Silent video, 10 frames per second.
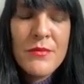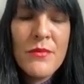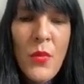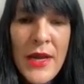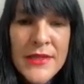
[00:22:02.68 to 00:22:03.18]

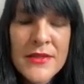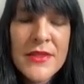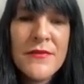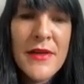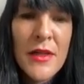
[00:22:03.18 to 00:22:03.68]
ways
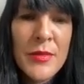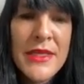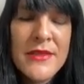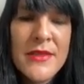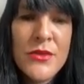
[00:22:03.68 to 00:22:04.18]
to develop
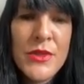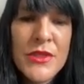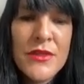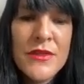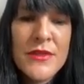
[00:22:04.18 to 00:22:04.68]
these
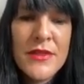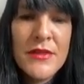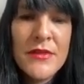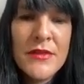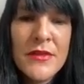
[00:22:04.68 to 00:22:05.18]
intuitions
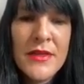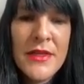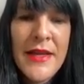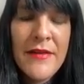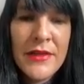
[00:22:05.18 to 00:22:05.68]
and
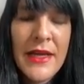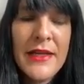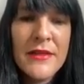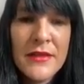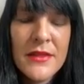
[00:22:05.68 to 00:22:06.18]
navigate